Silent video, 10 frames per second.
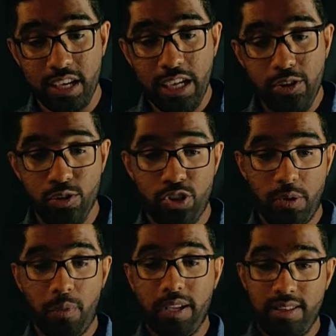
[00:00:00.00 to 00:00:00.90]
to
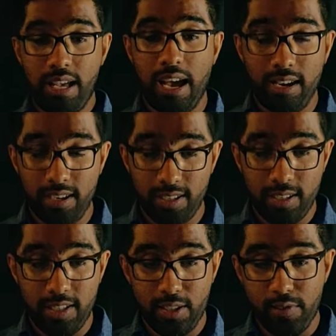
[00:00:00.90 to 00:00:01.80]
generate
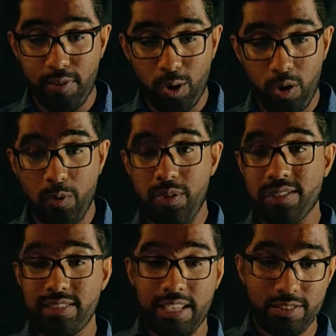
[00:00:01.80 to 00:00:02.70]
the following
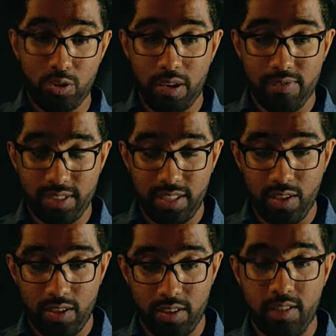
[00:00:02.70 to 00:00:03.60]
results as you have seen
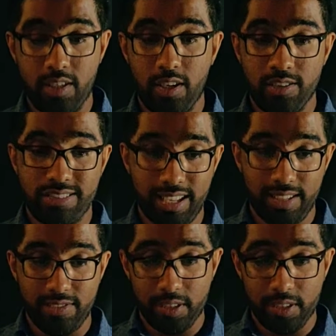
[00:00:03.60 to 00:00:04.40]
on the slides.